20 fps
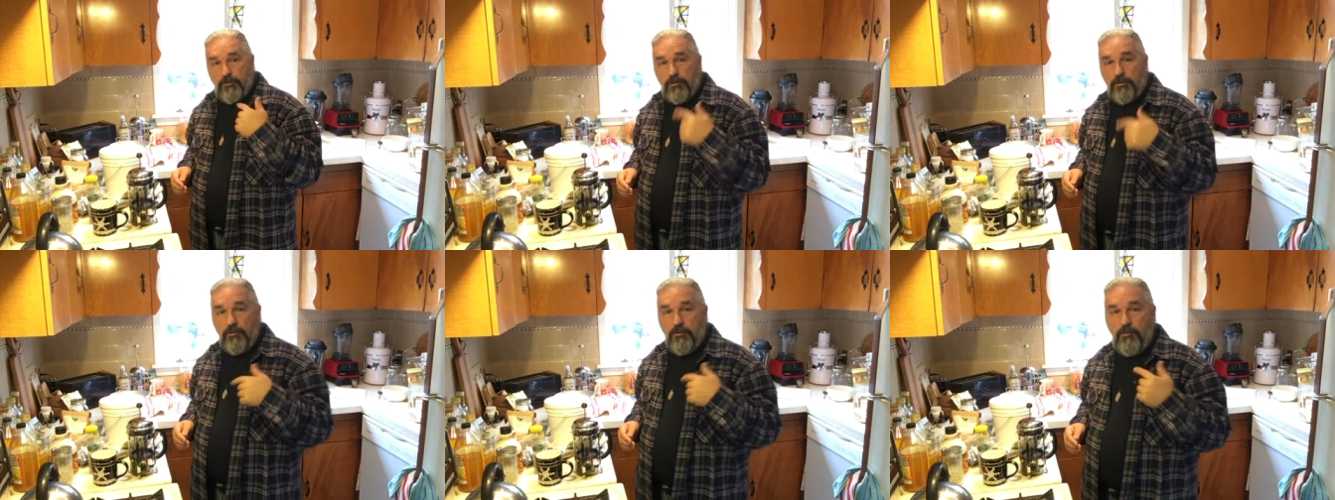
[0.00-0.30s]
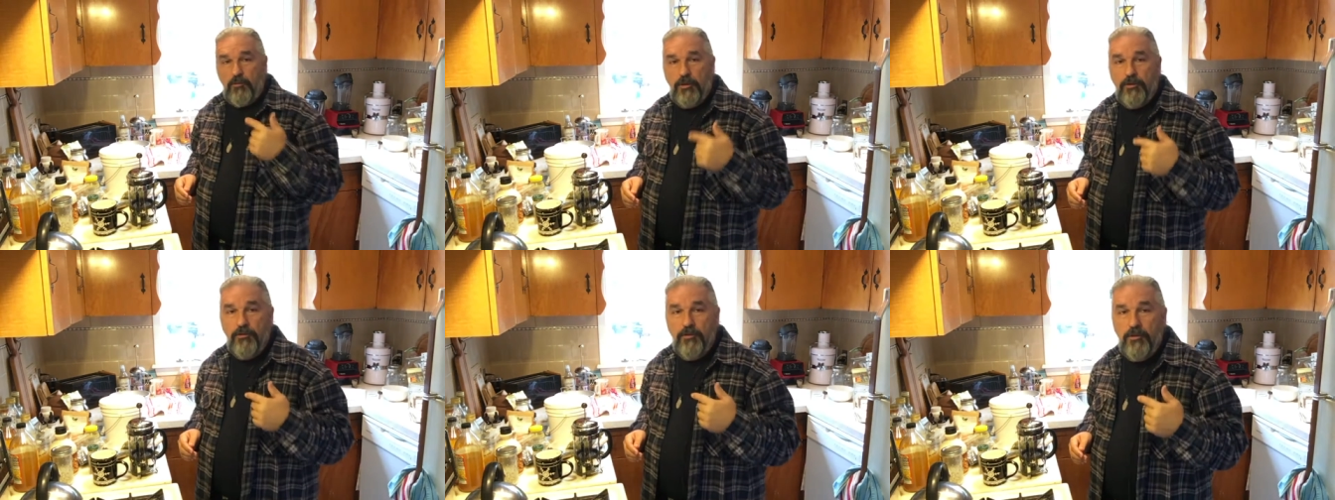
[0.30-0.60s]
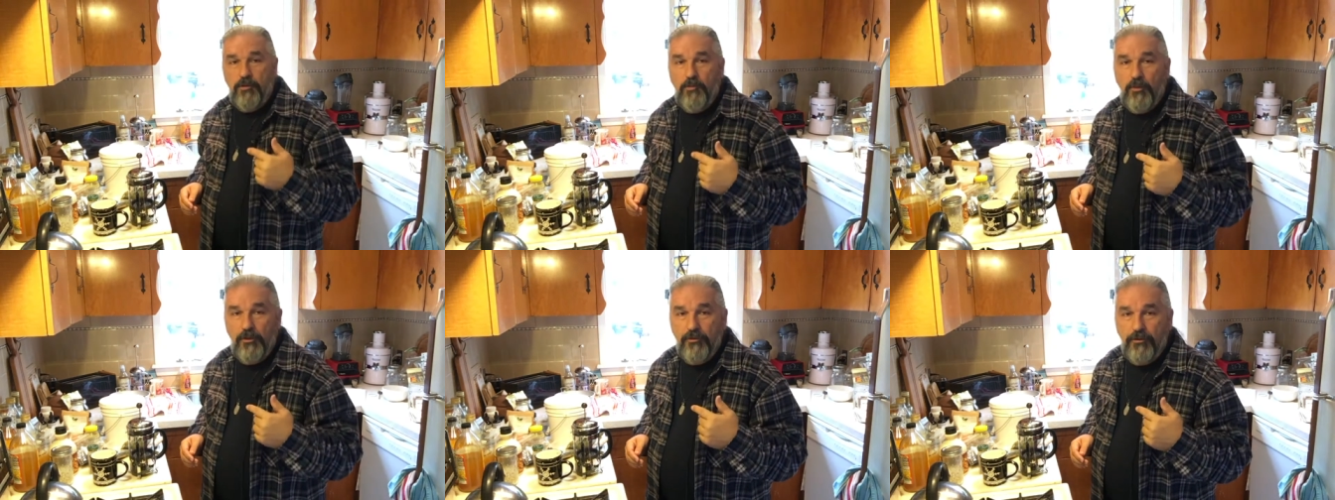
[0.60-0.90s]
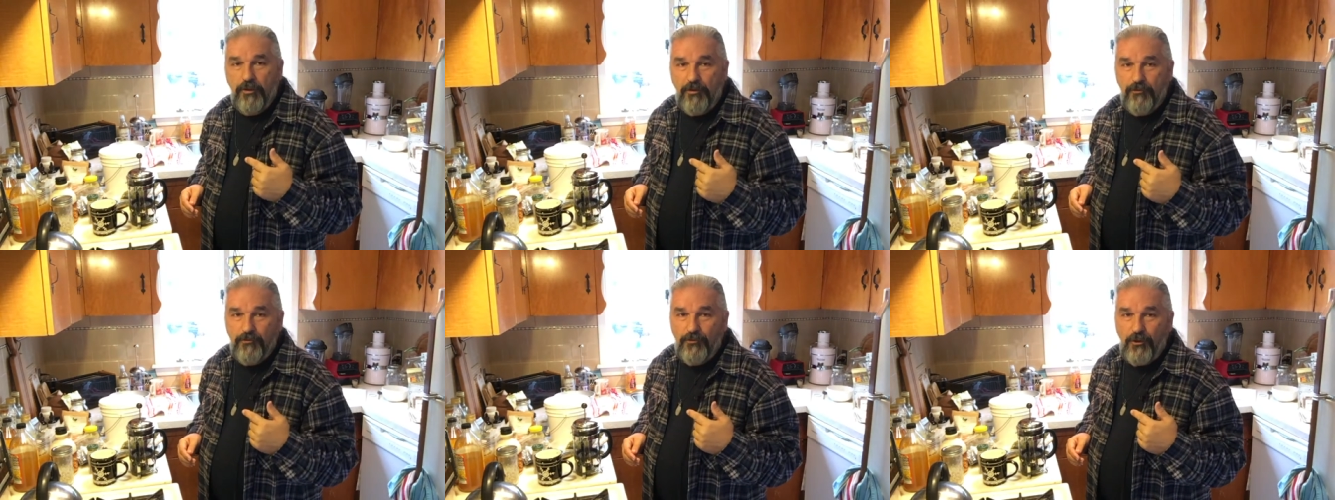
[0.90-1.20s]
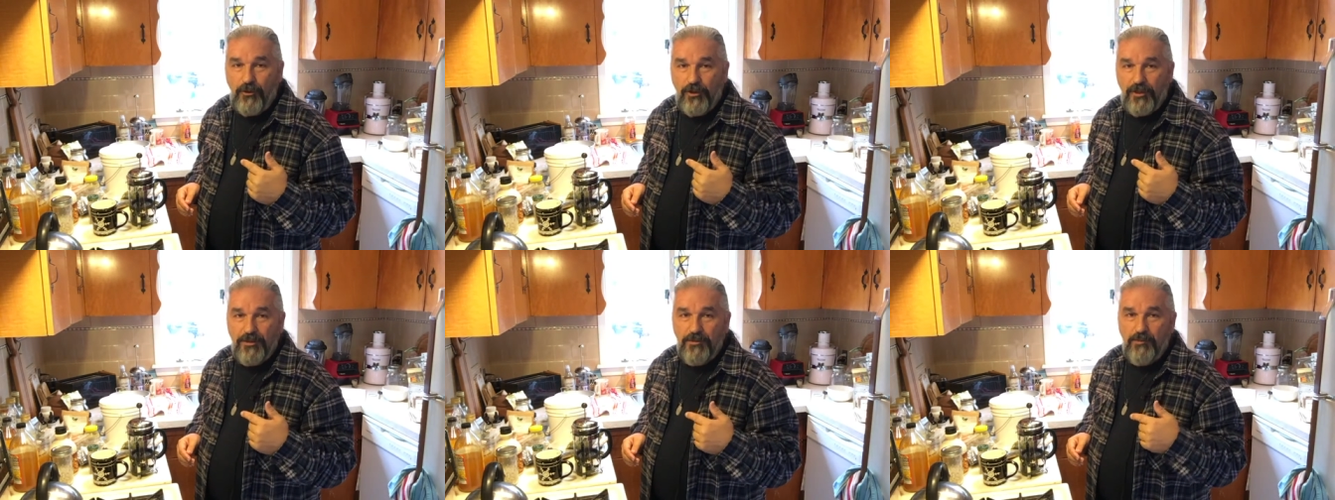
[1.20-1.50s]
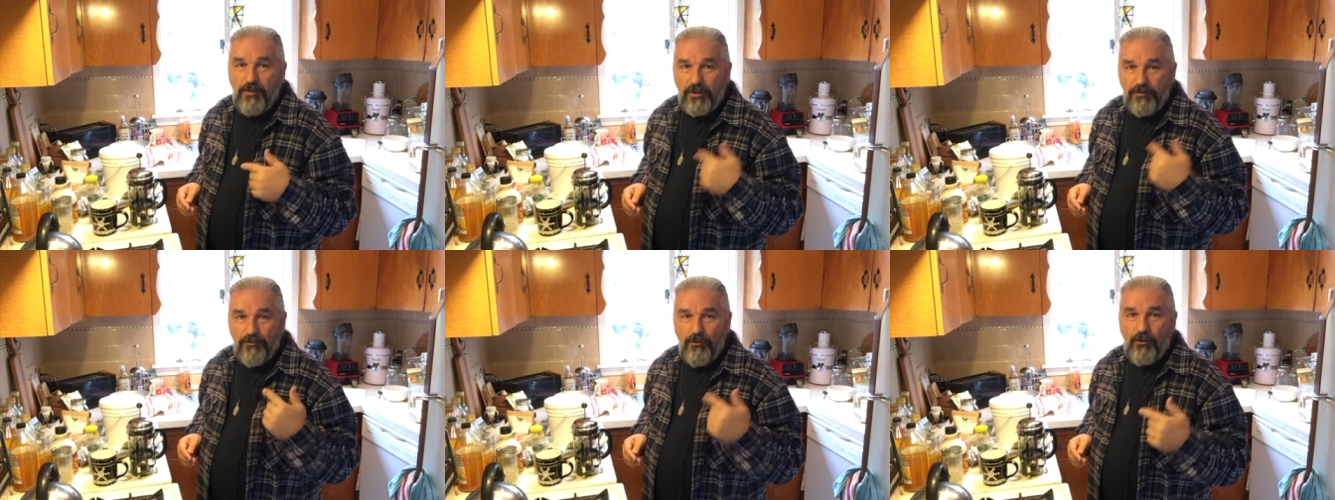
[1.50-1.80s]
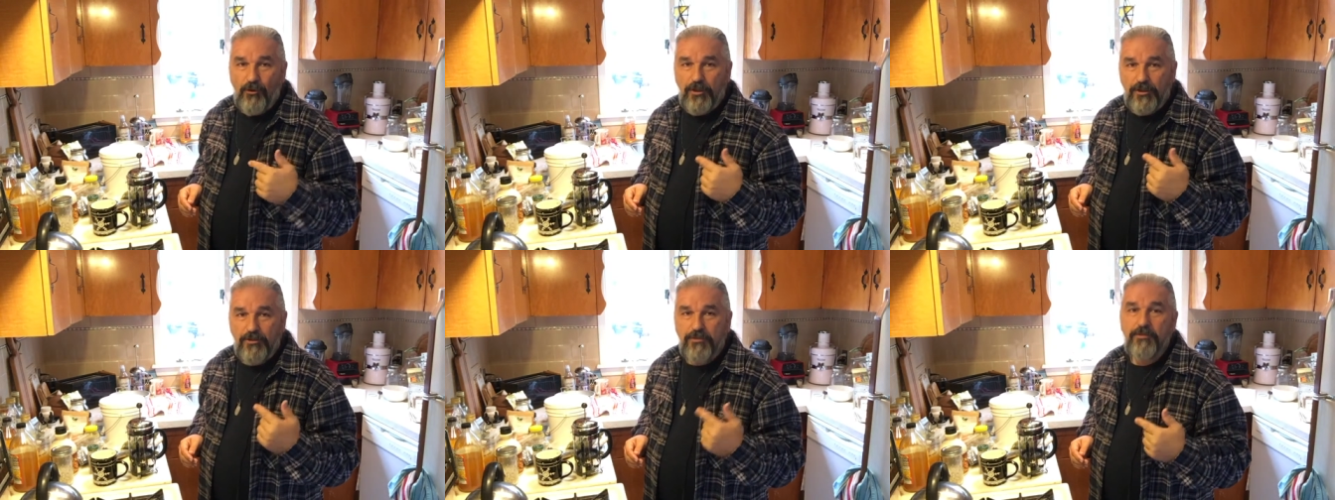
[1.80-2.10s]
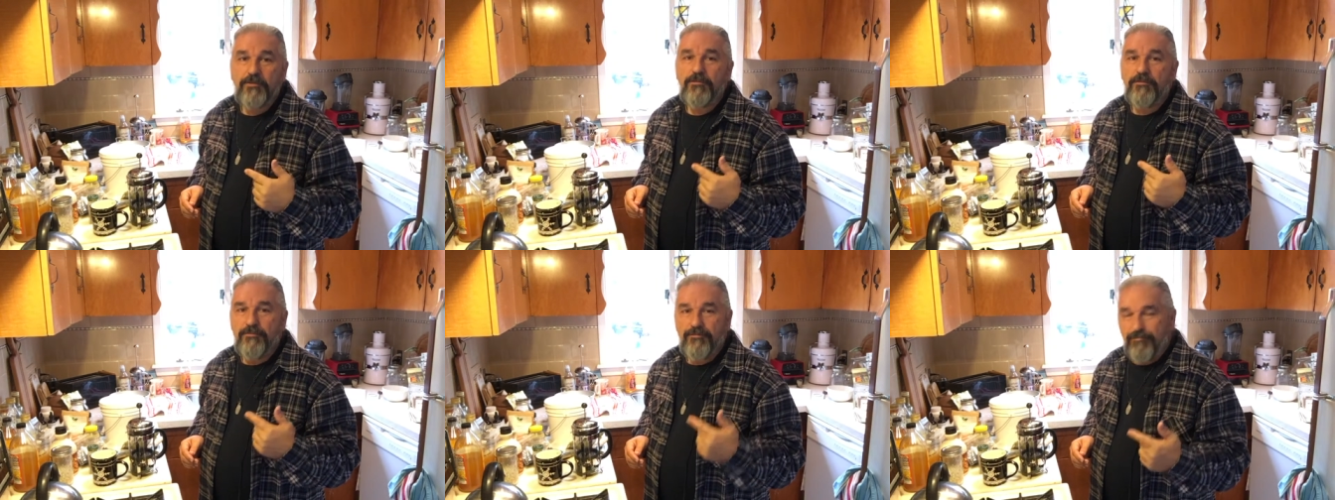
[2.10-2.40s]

you're wondering about that frog in my voice,